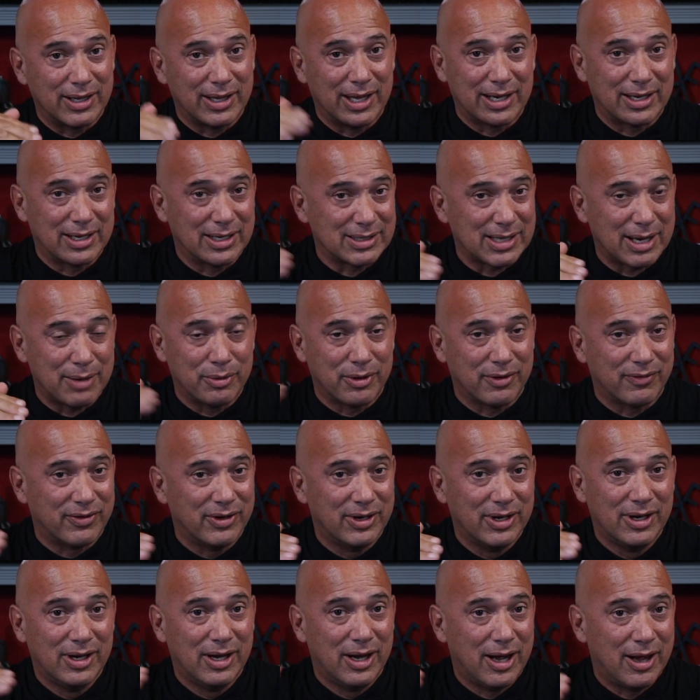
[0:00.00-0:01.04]
Like, because I would have,
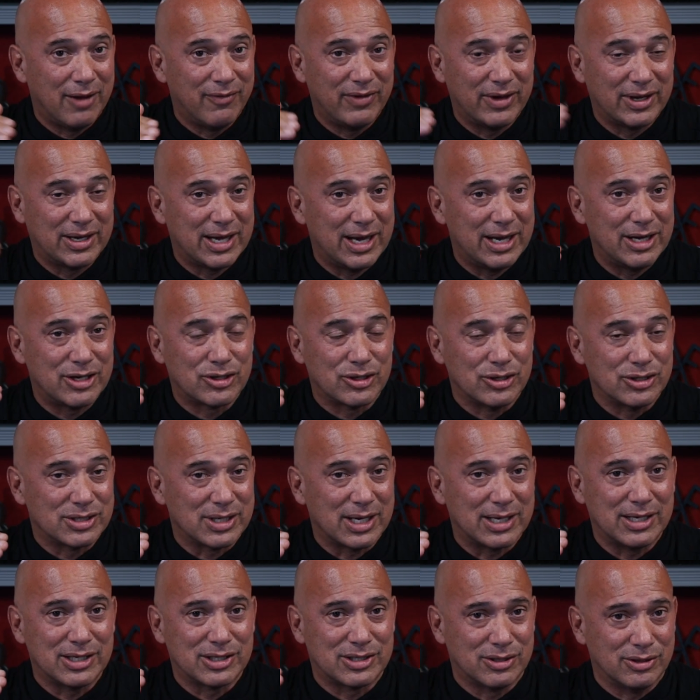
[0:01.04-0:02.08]
on vacations, I
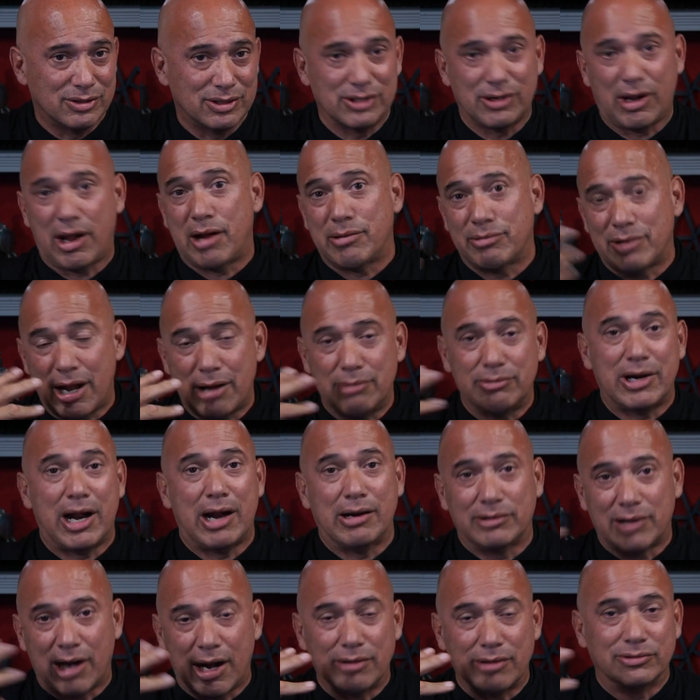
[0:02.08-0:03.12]
just
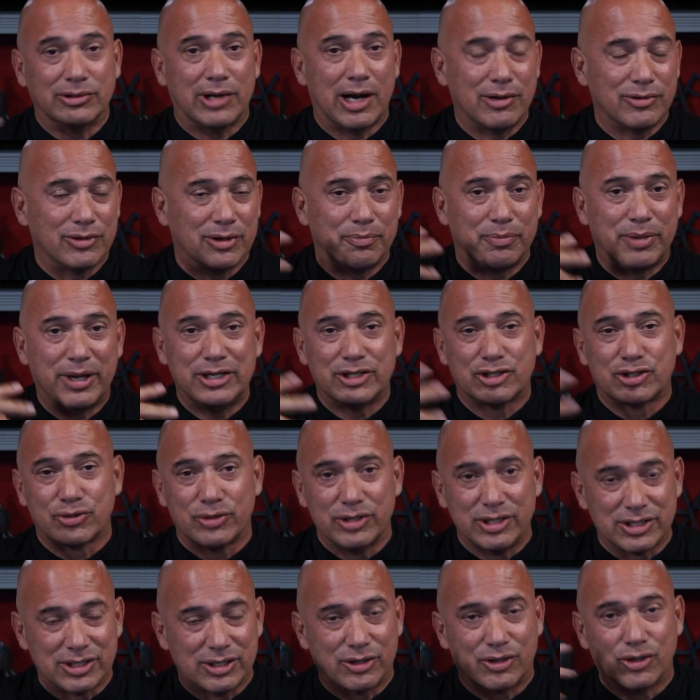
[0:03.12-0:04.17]

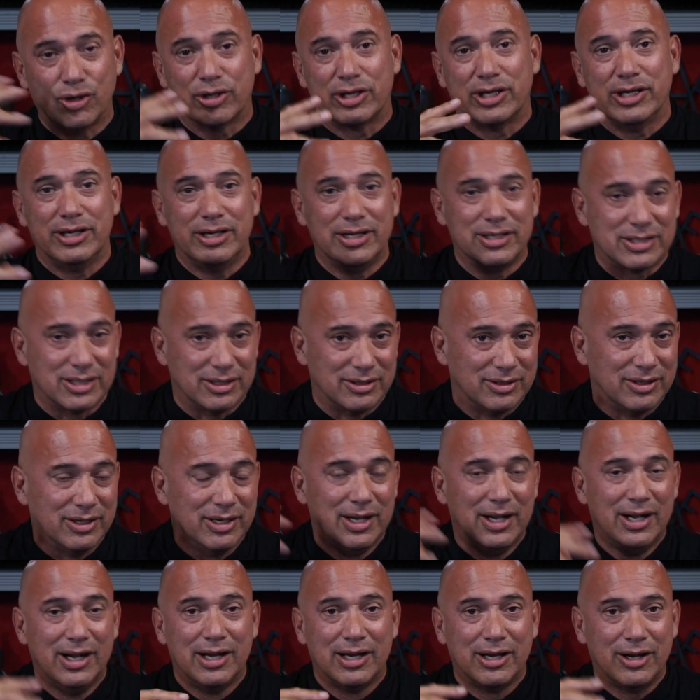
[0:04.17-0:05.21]
pastries and cookies, and
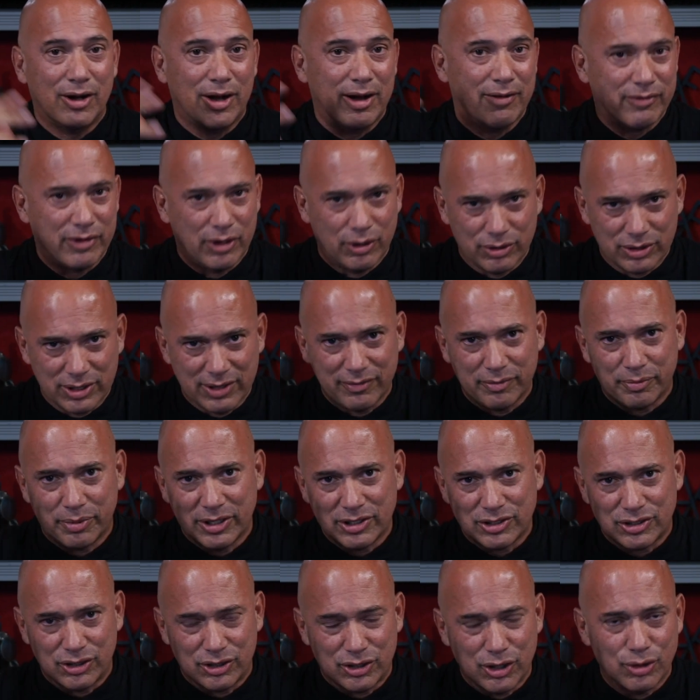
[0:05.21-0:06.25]
every
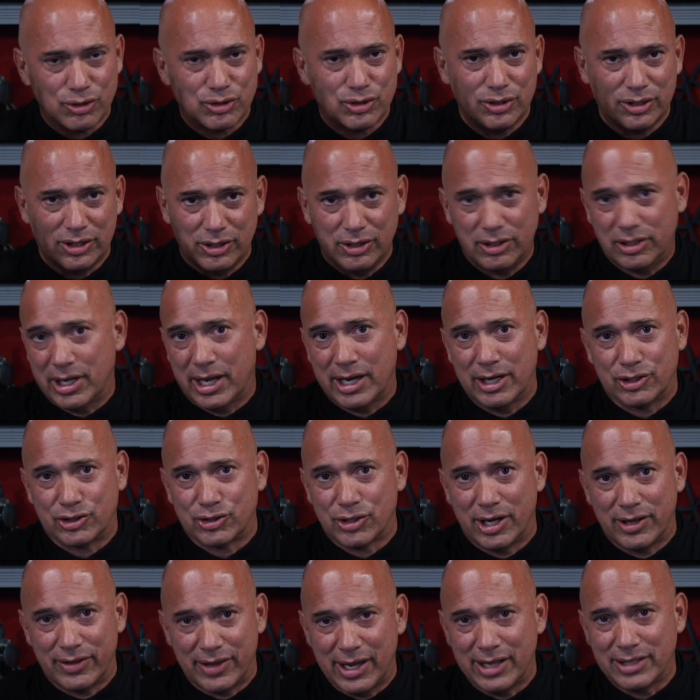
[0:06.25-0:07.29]
place you go to, you got to
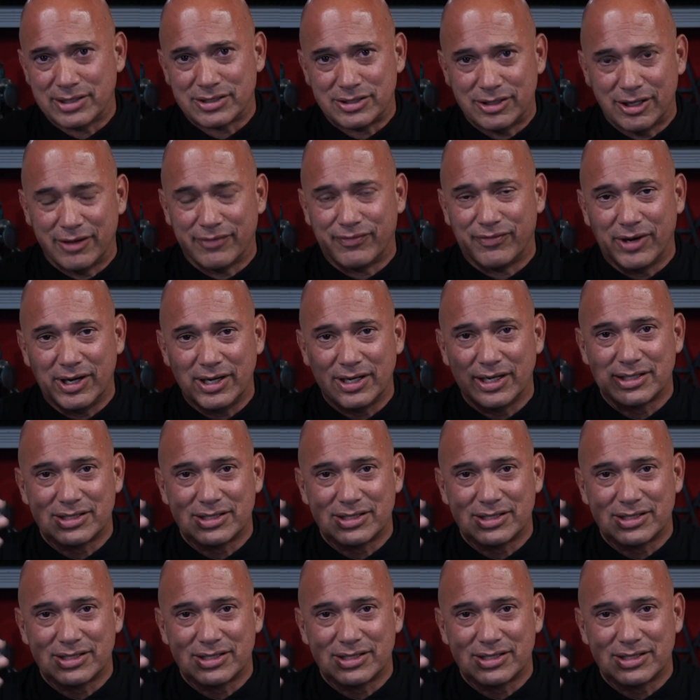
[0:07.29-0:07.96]
try that stuff, right?